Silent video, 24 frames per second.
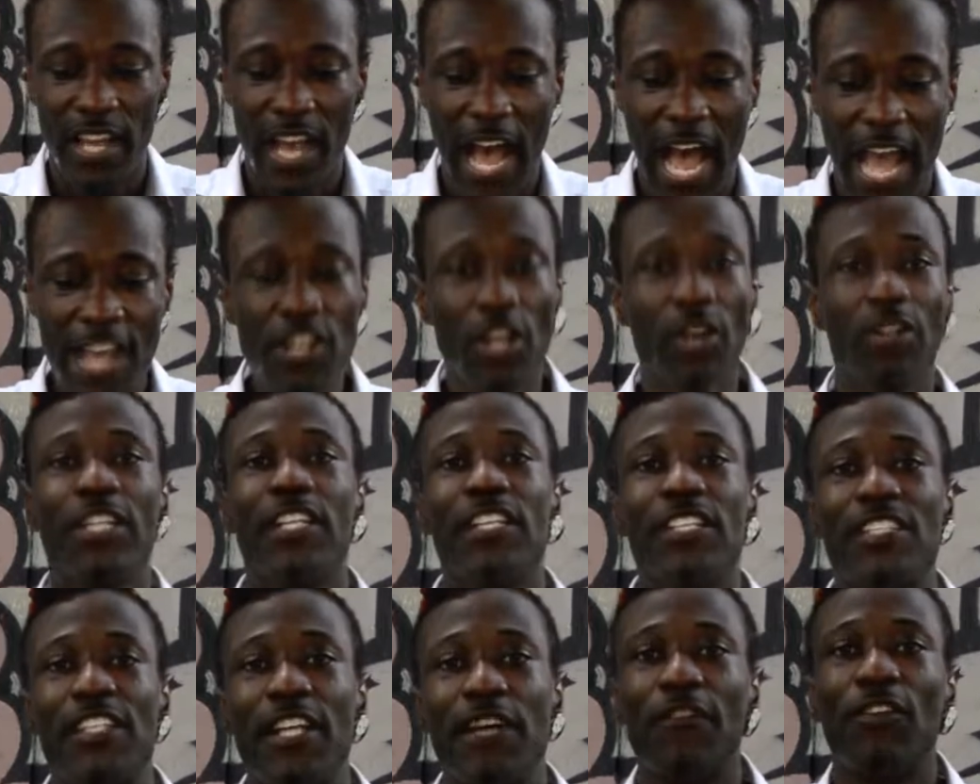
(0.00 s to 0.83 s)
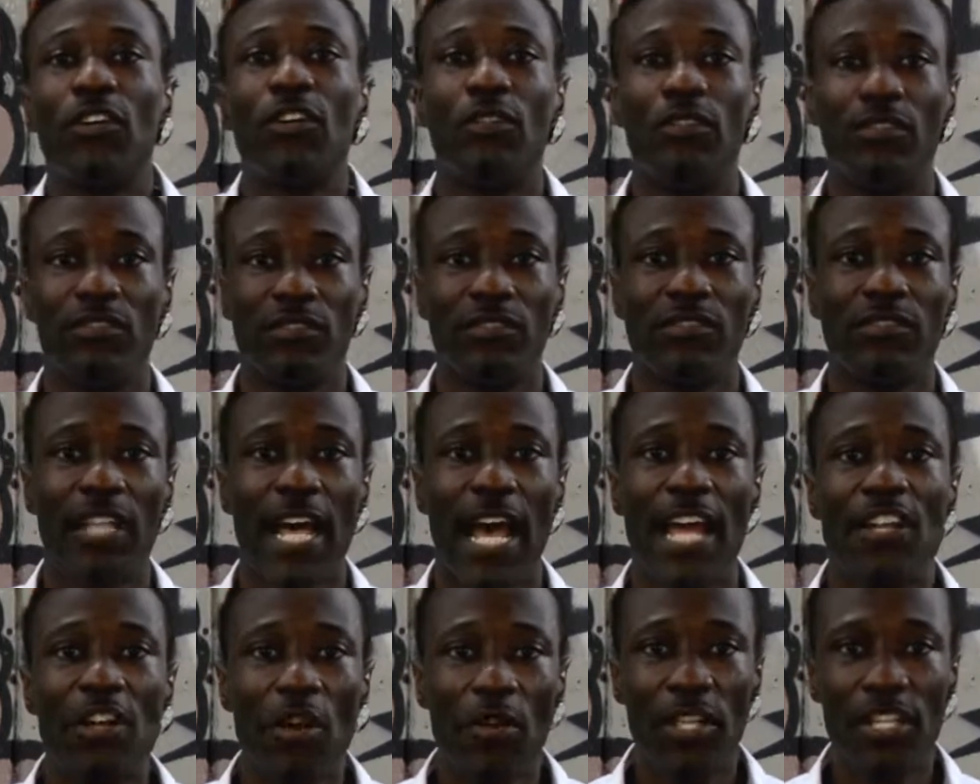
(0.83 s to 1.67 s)
I know that it's difficult.
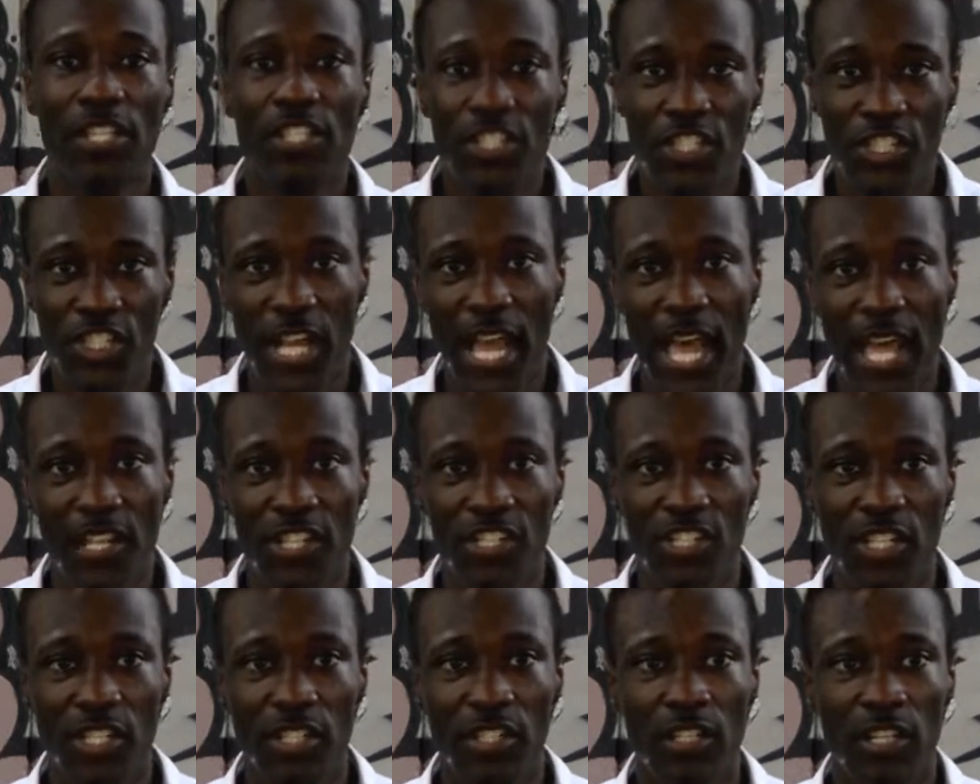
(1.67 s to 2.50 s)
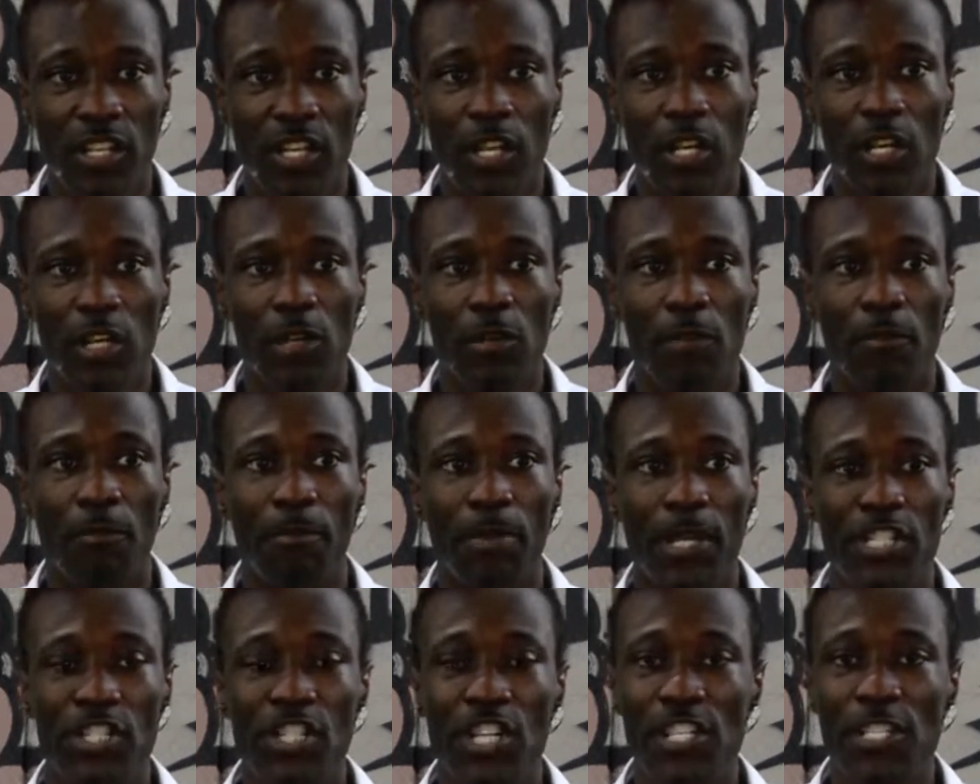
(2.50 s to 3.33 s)
I know that it's challenging,
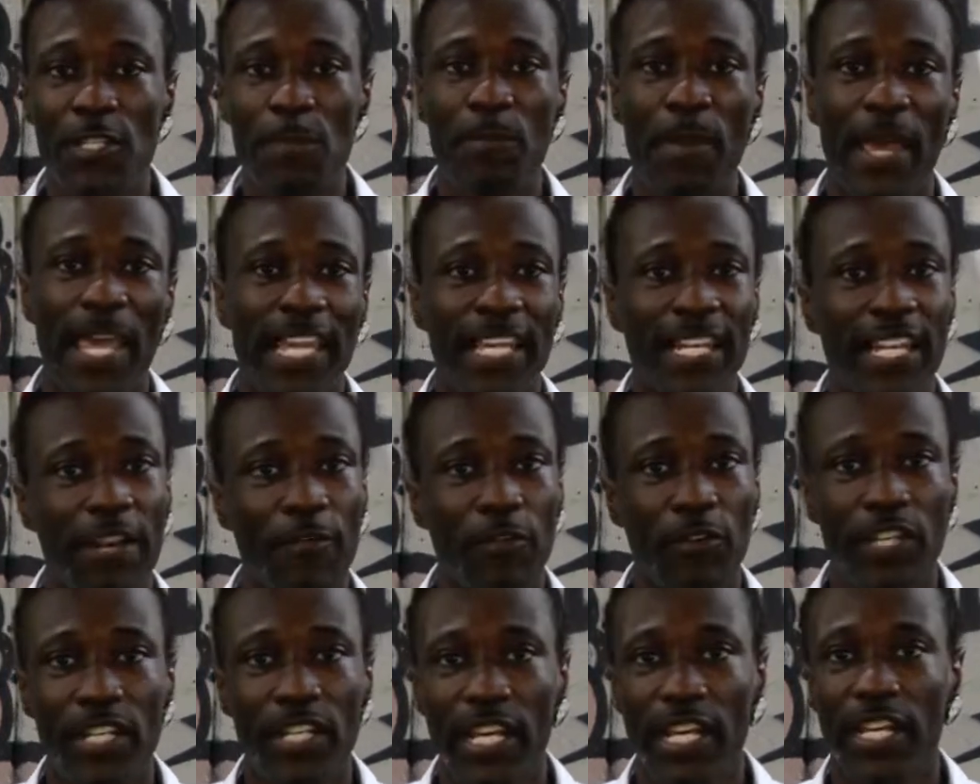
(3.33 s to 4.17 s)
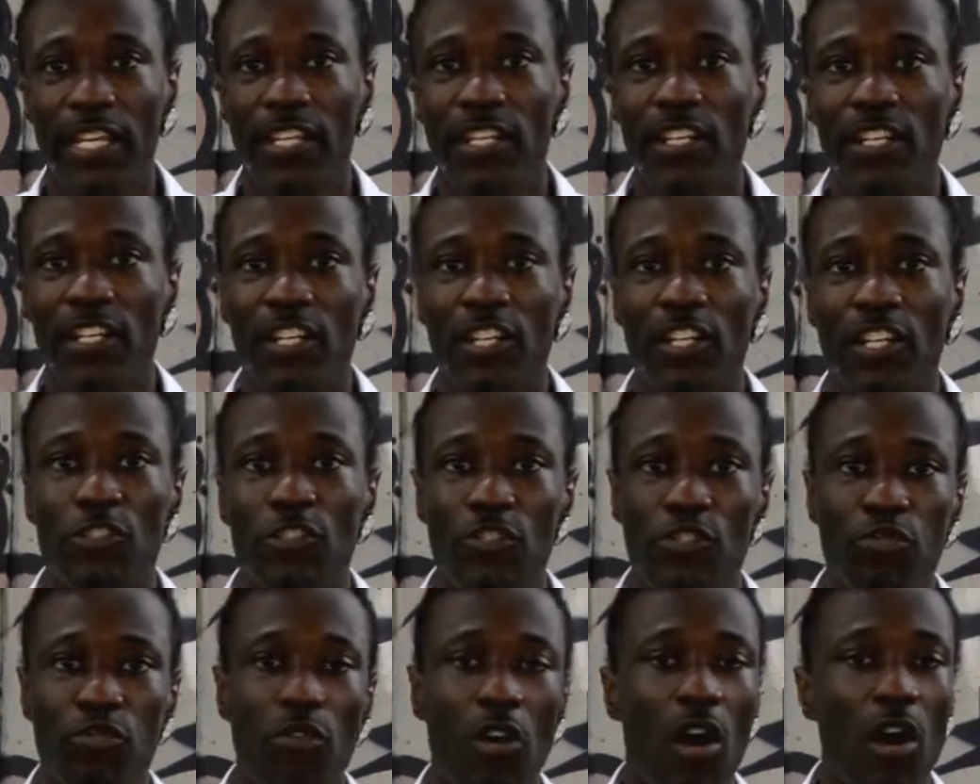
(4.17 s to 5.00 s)
but just paint every day.
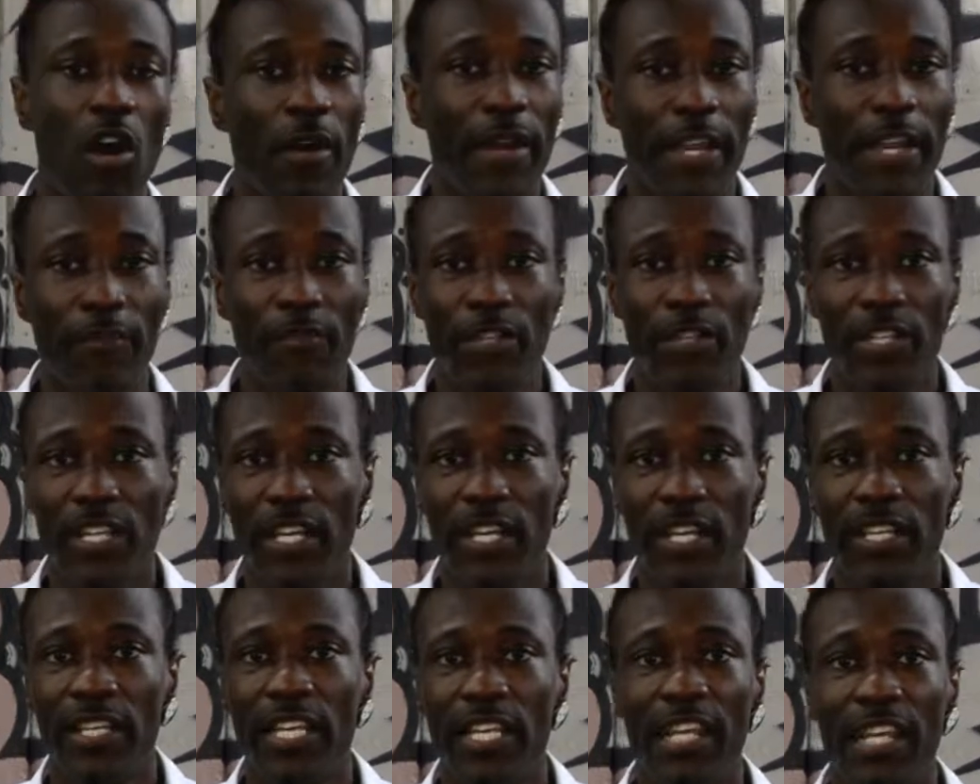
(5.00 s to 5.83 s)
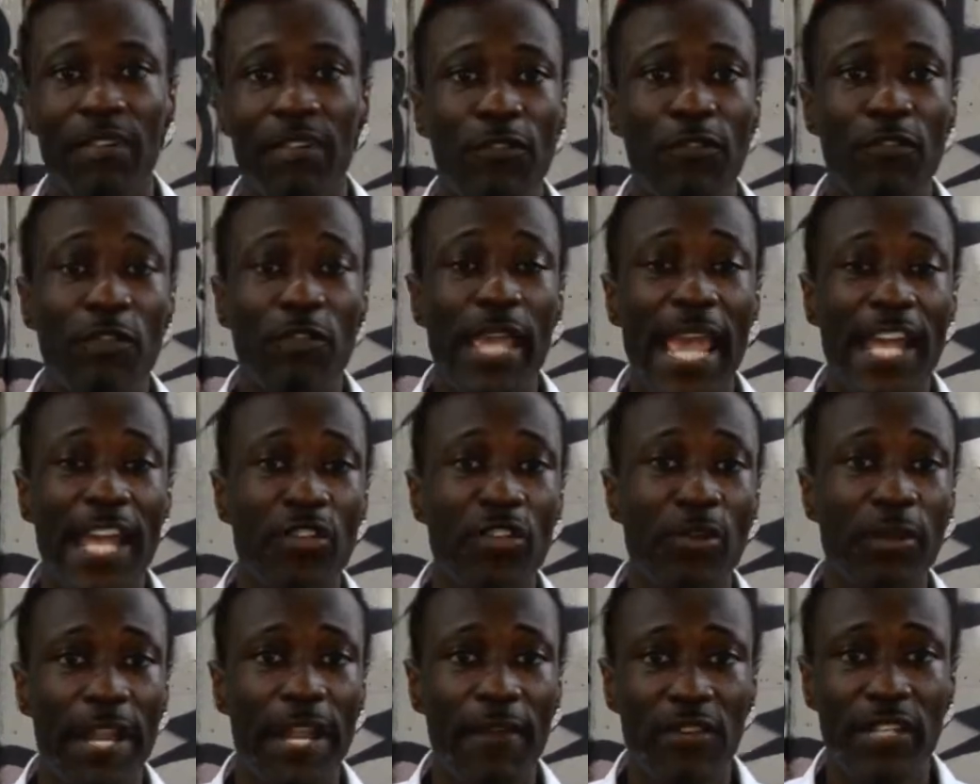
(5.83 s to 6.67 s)
Draw every day. Even if you can't
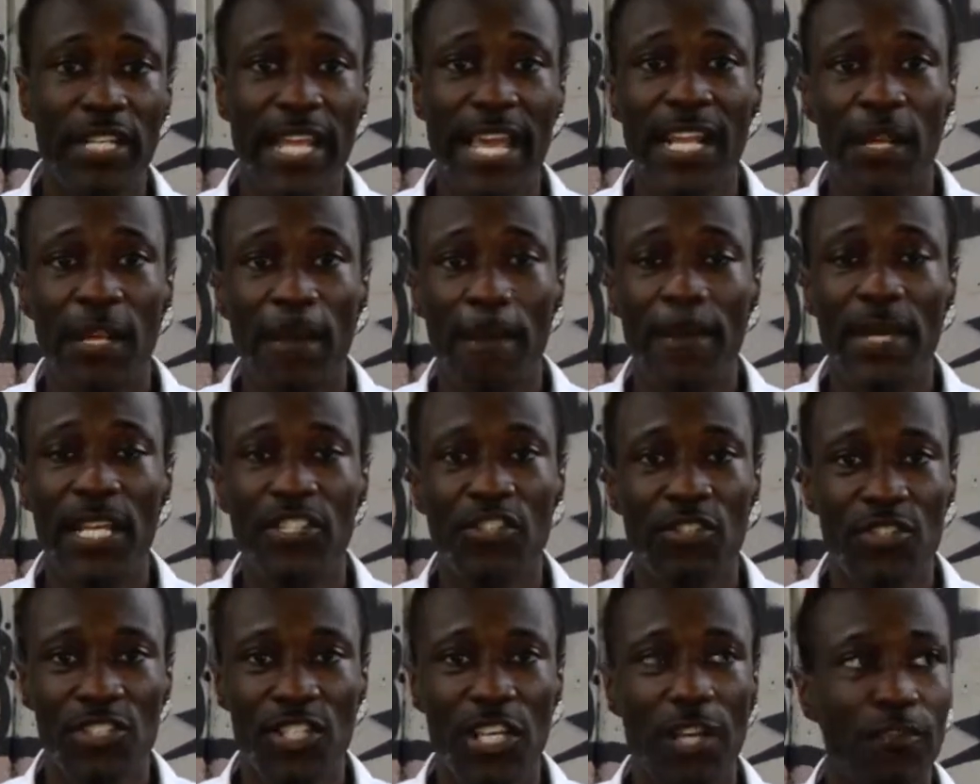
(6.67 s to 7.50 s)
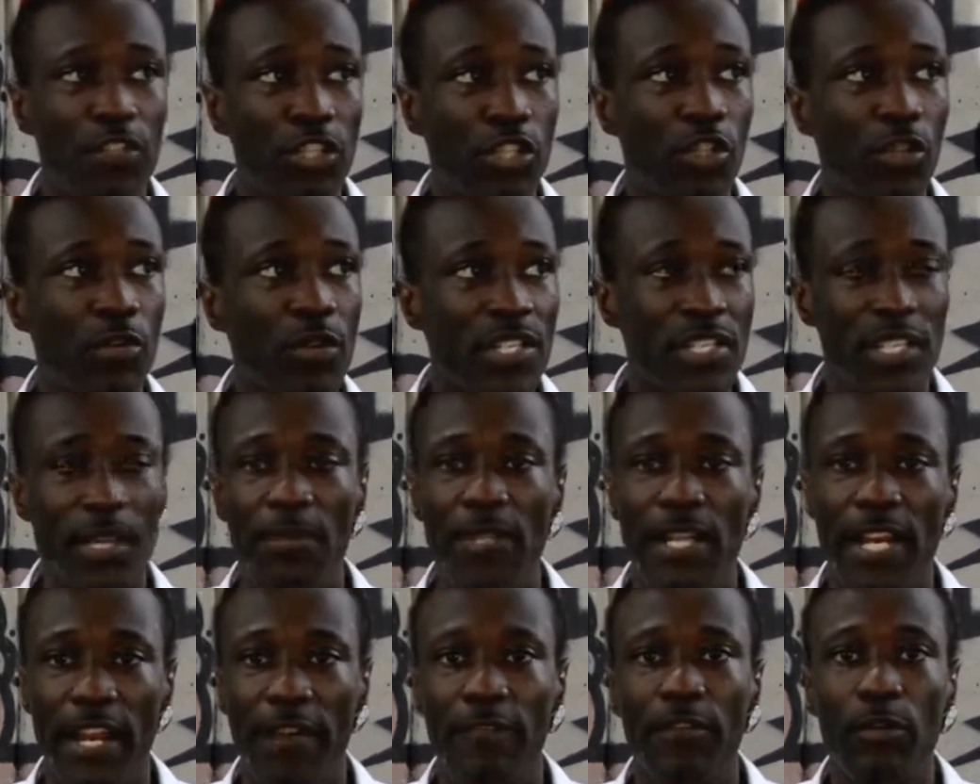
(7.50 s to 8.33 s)
do it every day, commit yourself to doing
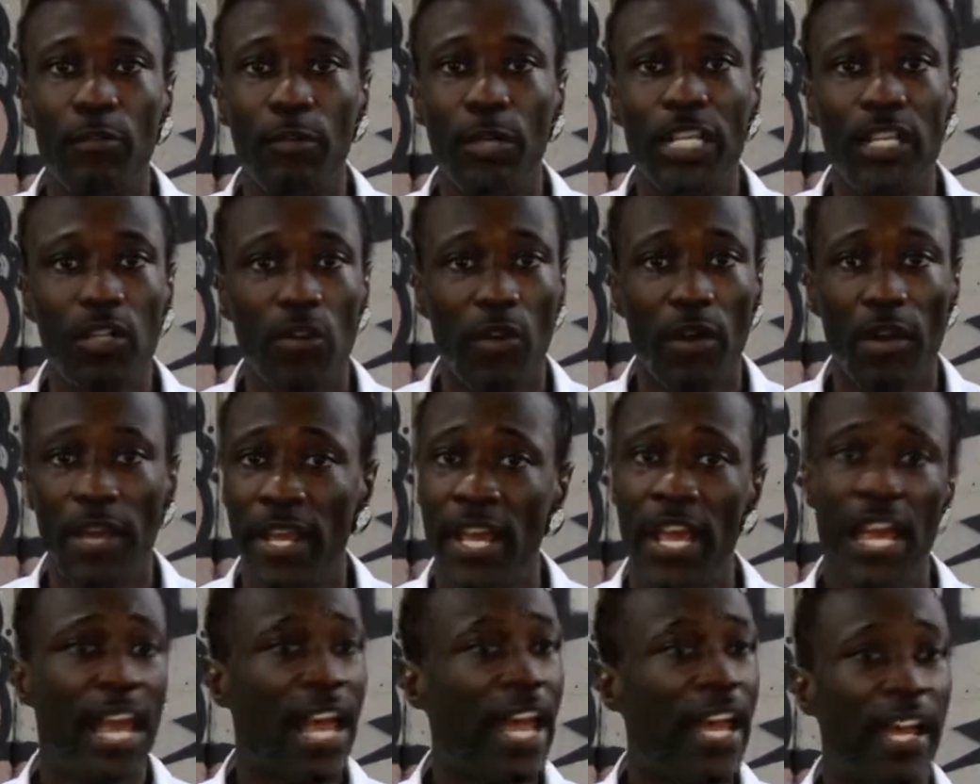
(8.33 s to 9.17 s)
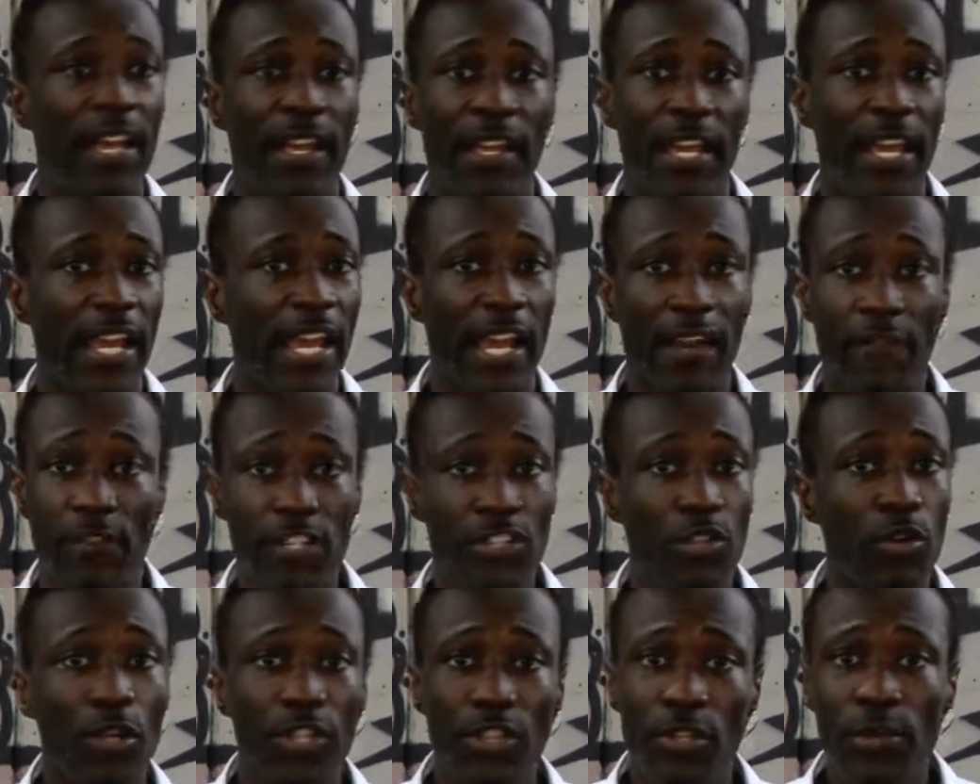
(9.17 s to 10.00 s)
something every week or every
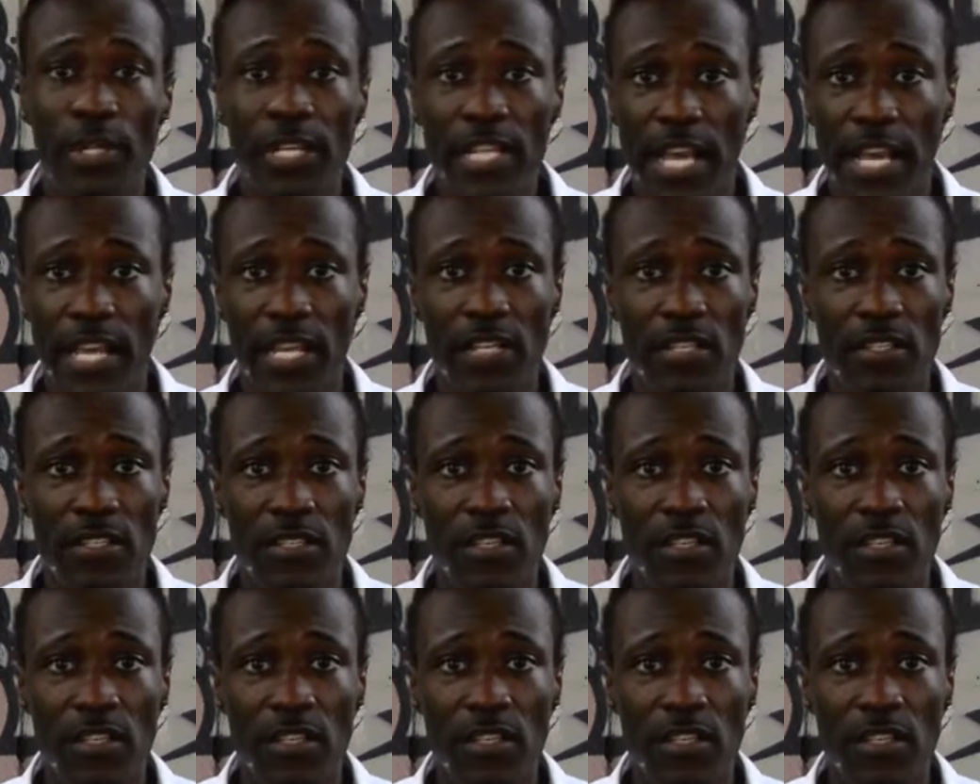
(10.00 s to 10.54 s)
two or three days.